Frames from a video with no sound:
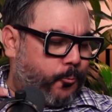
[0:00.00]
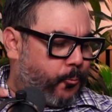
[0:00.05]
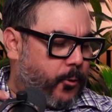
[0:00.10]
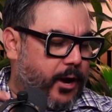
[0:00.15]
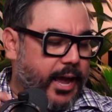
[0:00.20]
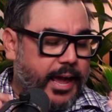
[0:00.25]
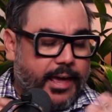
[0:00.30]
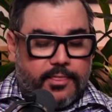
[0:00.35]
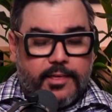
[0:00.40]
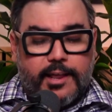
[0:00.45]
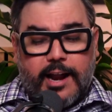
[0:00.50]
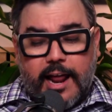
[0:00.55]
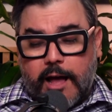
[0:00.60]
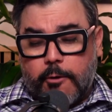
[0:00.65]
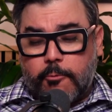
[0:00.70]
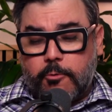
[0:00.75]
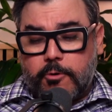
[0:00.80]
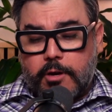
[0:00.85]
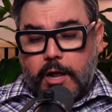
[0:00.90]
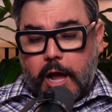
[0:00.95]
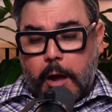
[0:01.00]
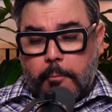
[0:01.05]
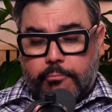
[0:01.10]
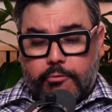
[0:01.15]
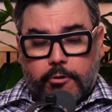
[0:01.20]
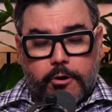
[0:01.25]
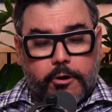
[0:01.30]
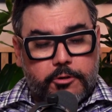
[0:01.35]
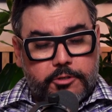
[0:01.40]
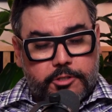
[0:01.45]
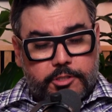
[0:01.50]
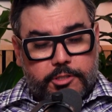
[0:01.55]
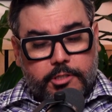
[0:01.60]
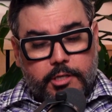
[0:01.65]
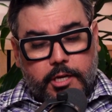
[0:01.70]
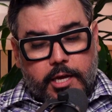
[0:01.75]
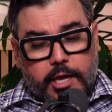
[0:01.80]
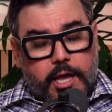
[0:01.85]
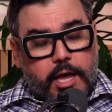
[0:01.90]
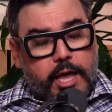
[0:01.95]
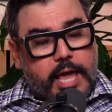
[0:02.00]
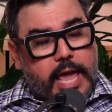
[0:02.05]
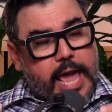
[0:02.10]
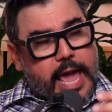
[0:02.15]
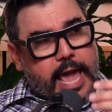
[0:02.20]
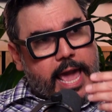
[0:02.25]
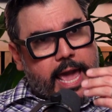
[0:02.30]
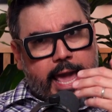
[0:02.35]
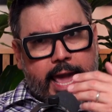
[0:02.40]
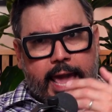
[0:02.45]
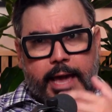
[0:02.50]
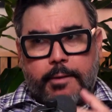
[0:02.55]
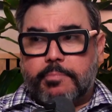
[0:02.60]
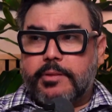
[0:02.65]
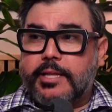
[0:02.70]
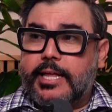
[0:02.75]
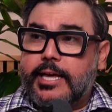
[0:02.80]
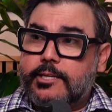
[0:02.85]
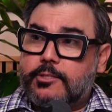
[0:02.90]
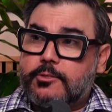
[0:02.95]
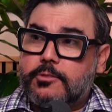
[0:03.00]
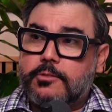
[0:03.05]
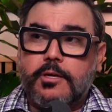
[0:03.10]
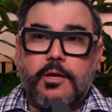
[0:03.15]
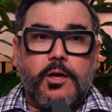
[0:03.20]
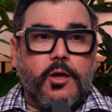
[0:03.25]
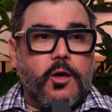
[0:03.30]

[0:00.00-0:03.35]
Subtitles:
way that I would approach a place